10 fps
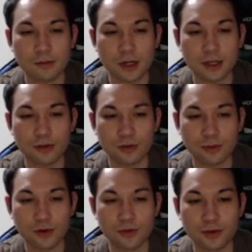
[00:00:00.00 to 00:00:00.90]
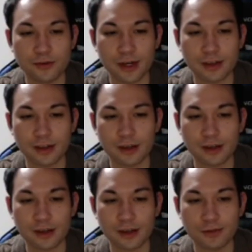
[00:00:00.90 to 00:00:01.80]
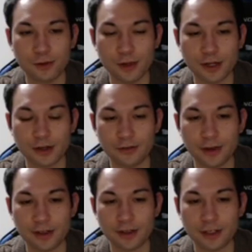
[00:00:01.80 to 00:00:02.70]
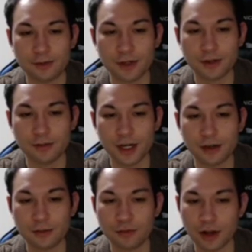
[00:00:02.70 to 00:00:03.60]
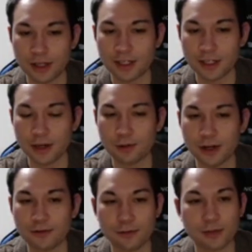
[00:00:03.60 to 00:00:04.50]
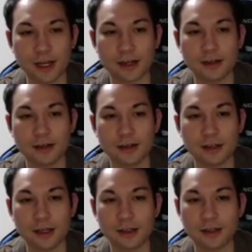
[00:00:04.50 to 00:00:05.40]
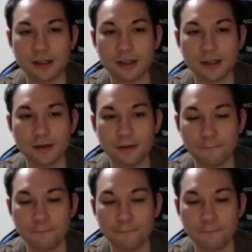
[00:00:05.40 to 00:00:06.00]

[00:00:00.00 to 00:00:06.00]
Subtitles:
Normal move, I think, if you want to defend this one, probably stay away from black like this,